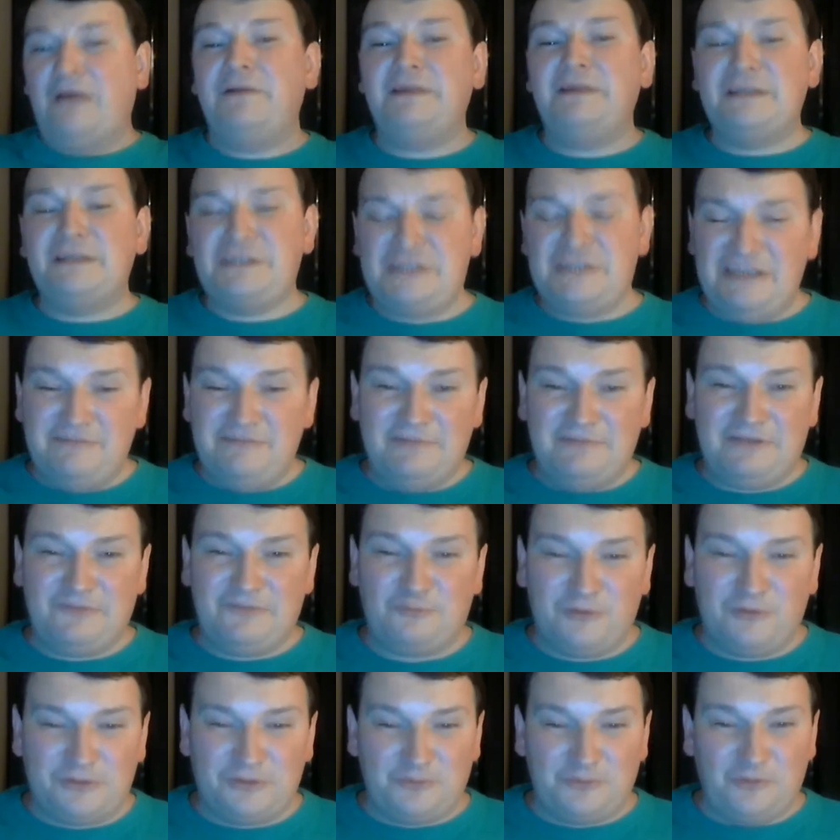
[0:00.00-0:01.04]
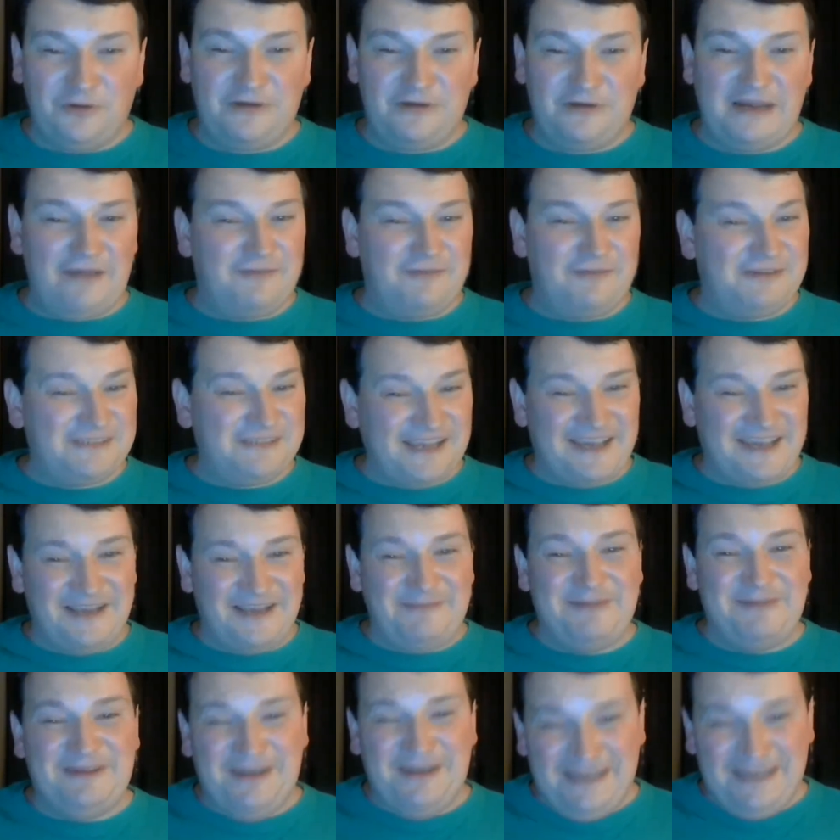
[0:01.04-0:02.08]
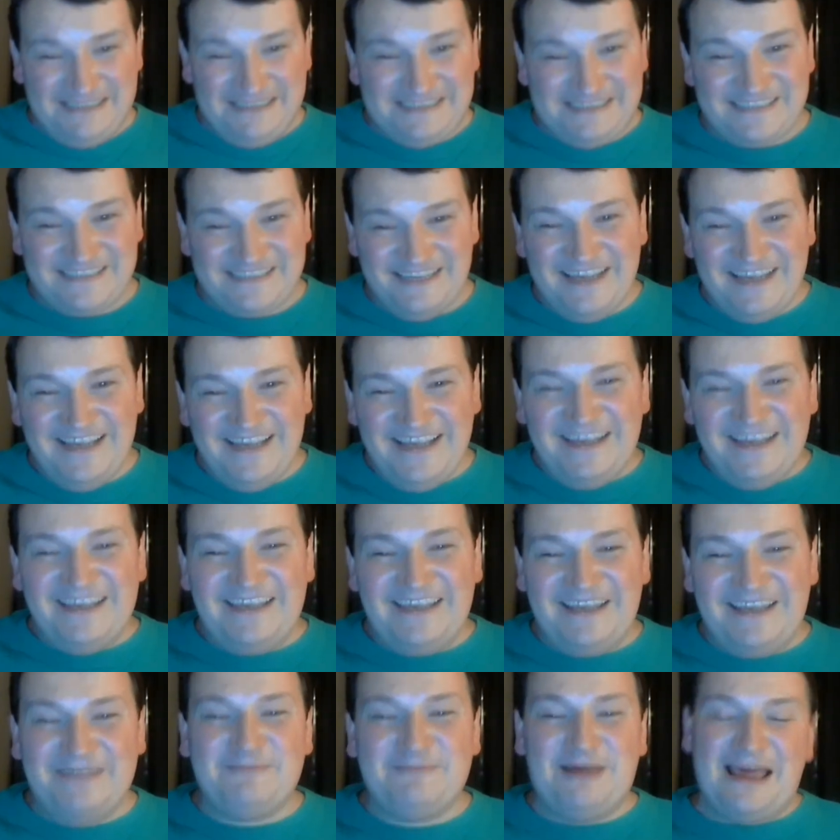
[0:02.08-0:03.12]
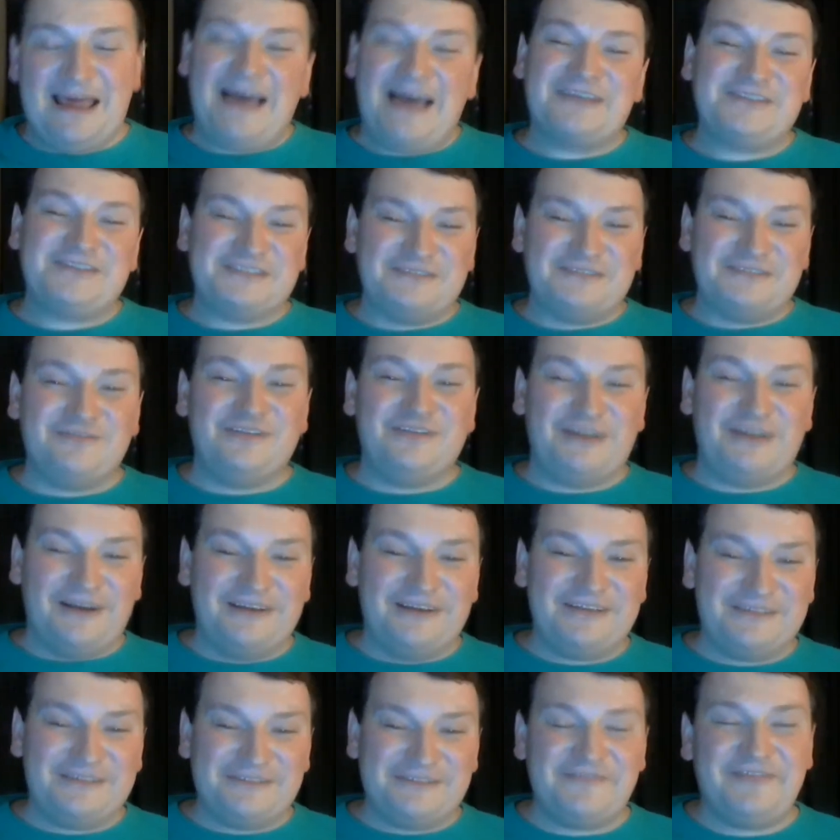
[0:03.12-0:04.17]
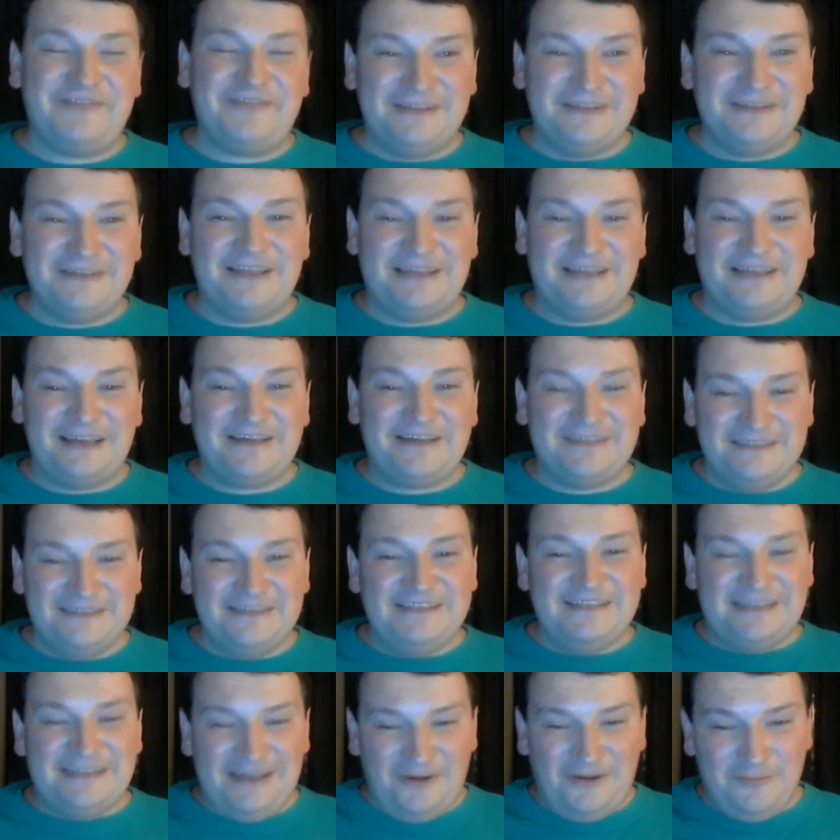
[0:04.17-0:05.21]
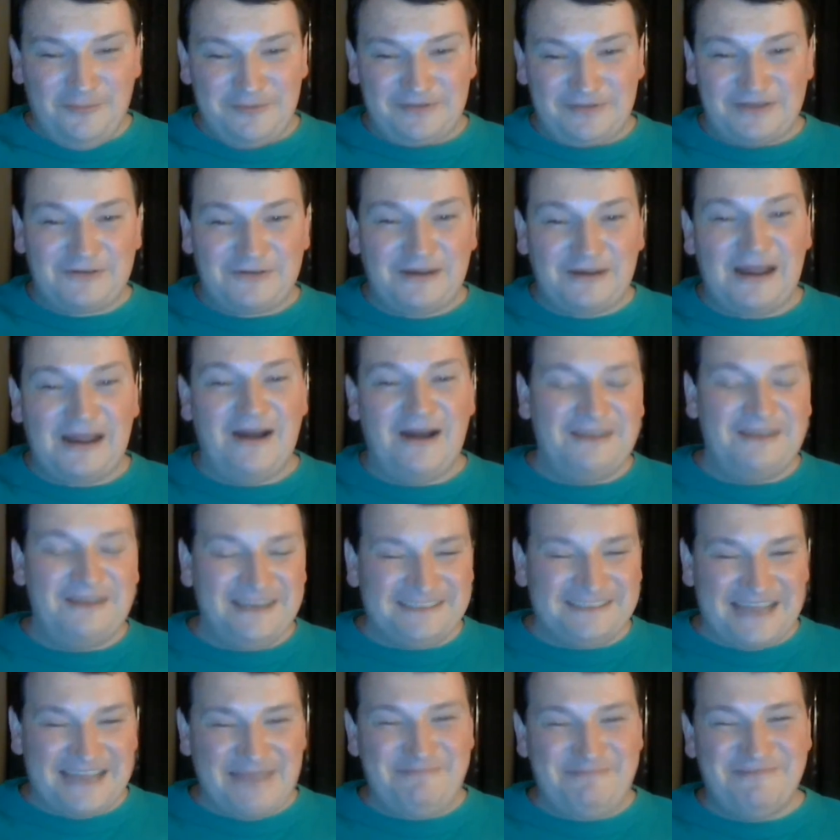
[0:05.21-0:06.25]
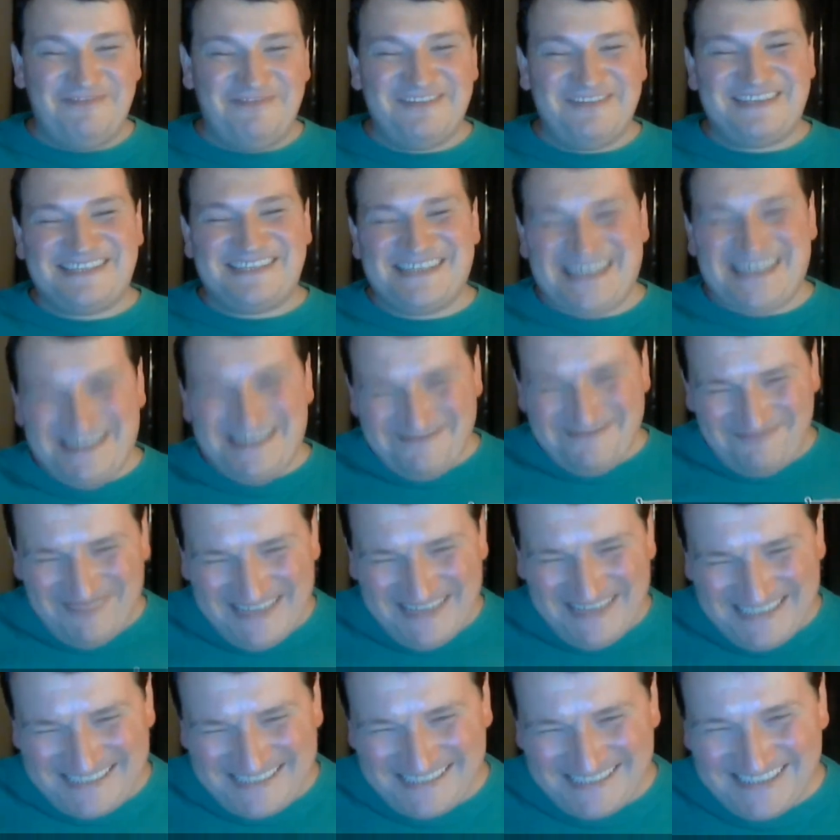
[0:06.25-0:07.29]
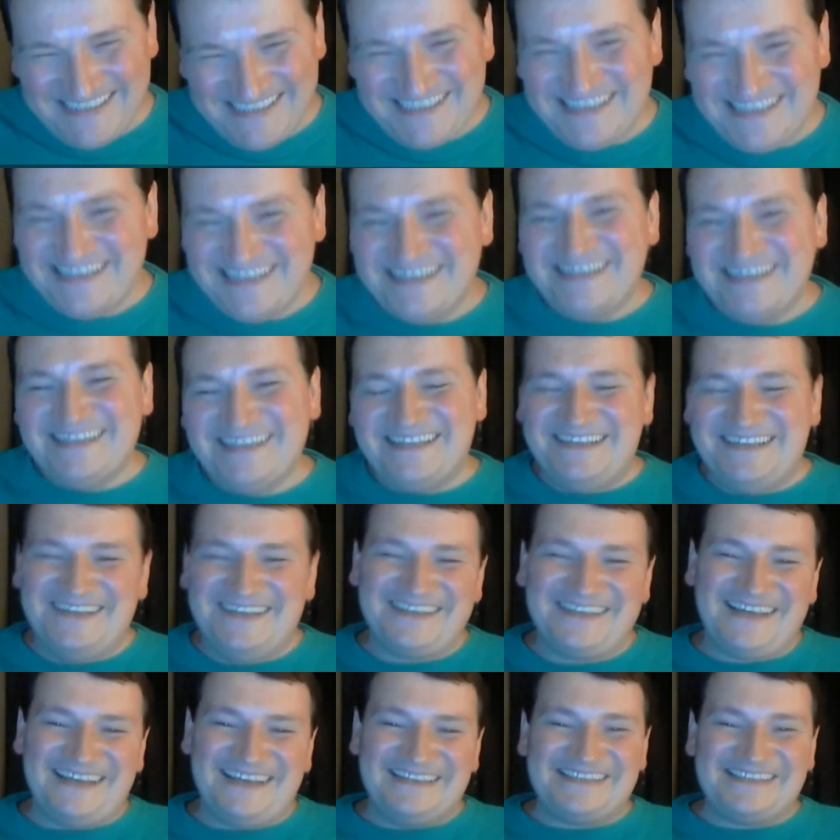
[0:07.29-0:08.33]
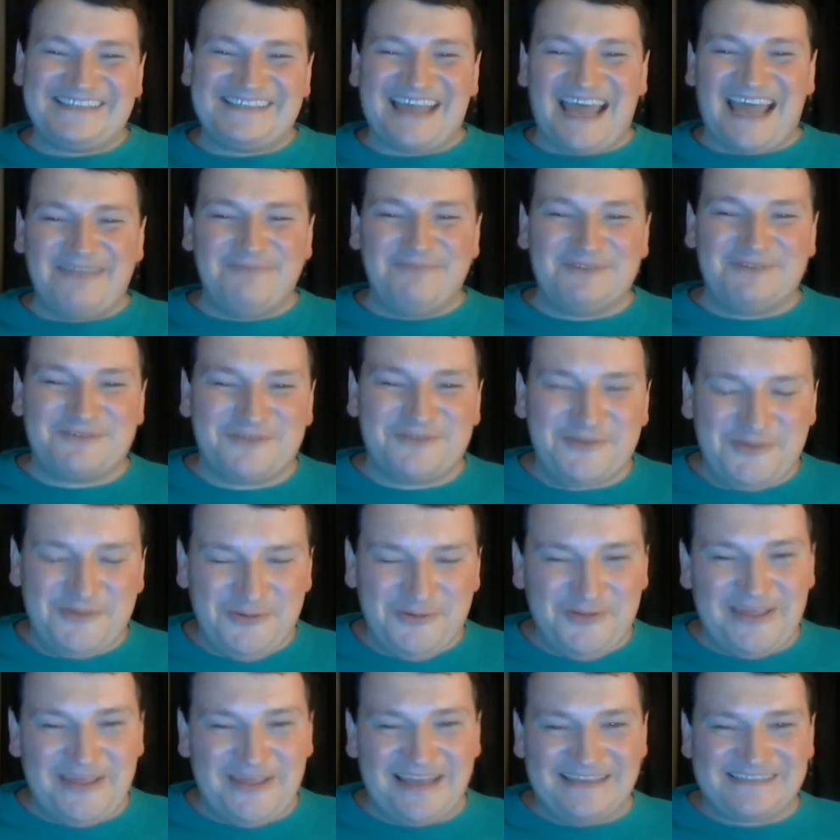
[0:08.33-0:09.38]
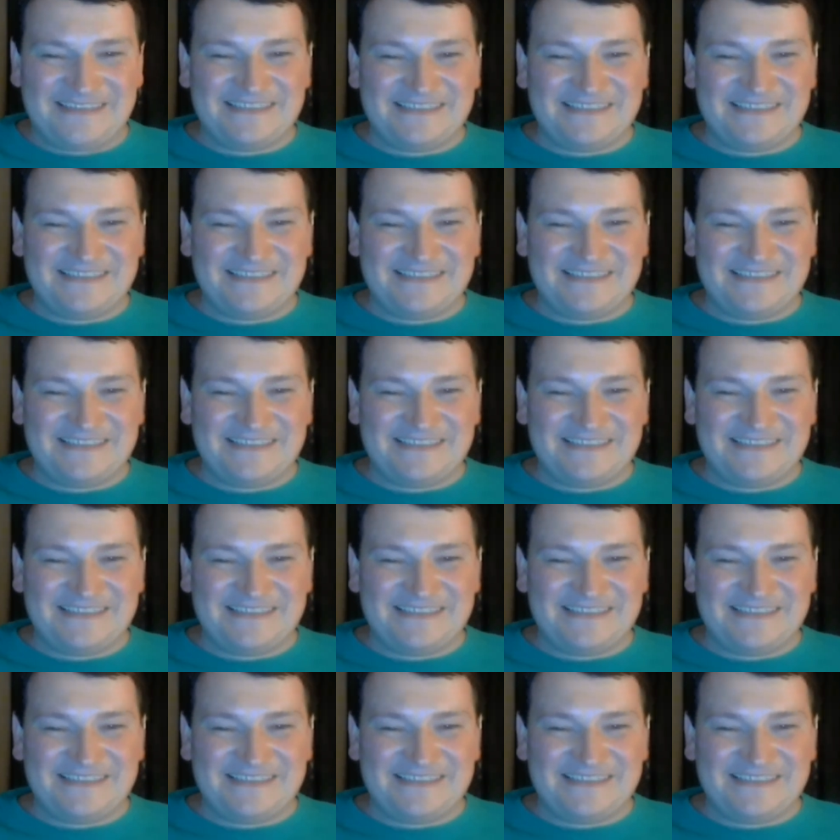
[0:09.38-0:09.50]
achievement in World of Warcraft. Because I got to be honest, getting my Ashes of Alar does feel like almost a crowning type of achievement. Kind of sad but true that